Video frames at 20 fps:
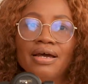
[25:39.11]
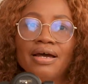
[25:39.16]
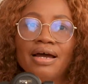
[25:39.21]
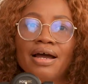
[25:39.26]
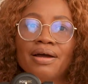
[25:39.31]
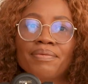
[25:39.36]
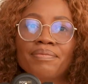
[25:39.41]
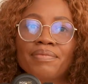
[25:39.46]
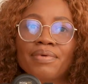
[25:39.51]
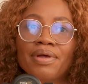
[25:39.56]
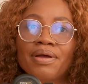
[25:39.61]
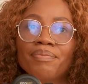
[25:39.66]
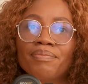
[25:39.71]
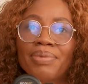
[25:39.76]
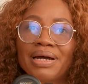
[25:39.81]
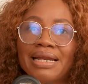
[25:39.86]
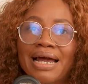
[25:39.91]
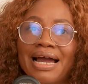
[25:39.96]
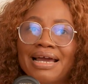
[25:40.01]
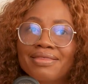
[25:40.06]

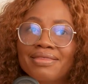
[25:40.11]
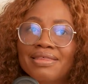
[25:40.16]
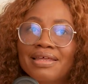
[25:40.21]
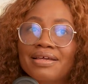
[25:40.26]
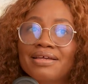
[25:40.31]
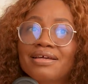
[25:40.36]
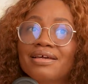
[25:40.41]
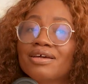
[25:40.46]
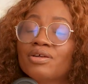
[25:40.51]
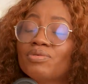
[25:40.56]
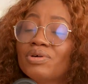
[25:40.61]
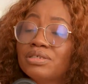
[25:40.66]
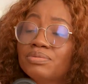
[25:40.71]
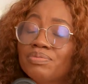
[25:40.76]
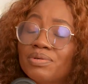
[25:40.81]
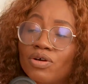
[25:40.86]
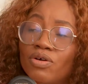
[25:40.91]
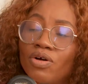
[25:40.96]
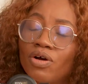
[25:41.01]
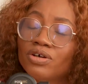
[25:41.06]
But I think it was
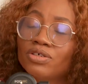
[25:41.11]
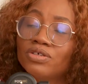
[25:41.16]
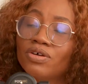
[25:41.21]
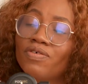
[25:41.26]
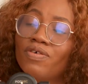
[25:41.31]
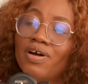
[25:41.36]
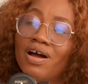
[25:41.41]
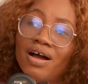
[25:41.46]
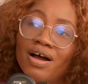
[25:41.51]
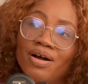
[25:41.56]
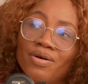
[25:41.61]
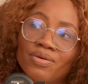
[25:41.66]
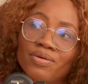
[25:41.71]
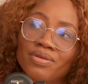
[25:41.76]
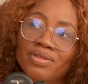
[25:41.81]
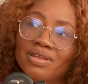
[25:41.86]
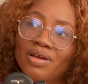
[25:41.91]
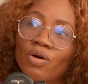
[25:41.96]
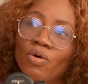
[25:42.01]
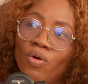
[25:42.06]
because of how
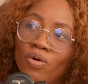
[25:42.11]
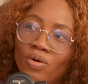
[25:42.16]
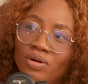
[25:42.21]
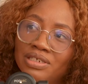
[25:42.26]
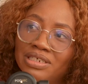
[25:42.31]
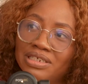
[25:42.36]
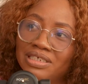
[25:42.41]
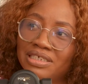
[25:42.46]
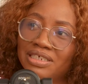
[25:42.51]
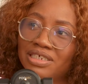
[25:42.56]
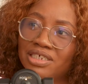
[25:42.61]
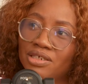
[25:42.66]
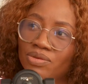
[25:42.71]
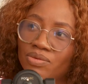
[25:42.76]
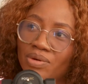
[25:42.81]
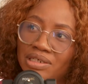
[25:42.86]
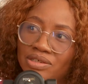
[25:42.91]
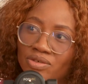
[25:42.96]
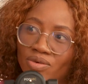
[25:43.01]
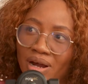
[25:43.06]
the whole decision
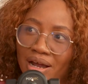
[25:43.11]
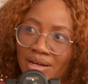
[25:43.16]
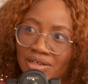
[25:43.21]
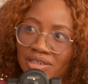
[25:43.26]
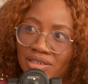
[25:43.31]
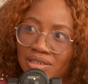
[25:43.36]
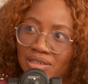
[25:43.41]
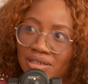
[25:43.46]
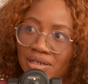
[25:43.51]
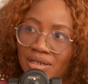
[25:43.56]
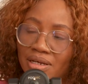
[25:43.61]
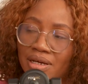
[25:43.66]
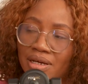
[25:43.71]
was rushed.